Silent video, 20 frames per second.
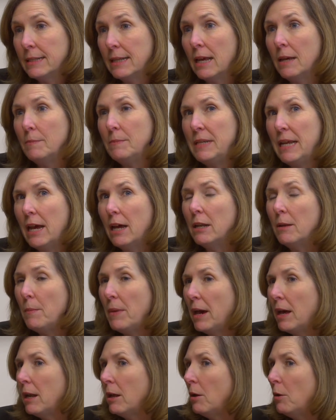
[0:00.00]
come down
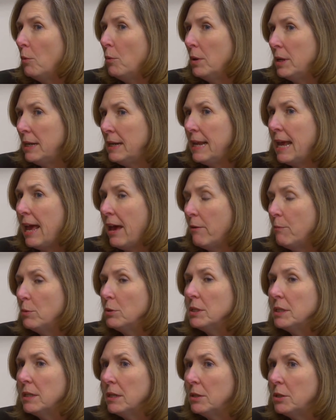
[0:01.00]
about a 1.5
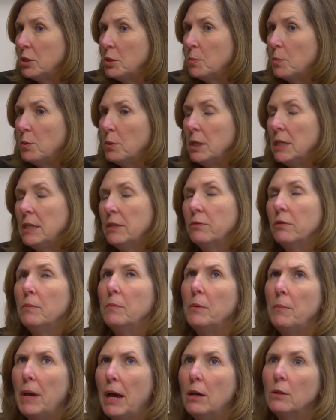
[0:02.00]
percentage points
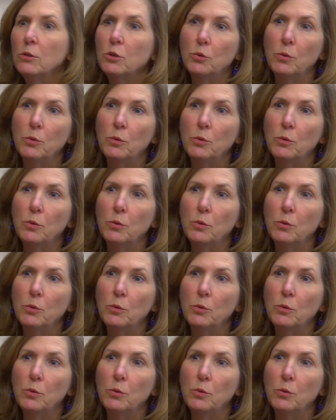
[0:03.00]
from about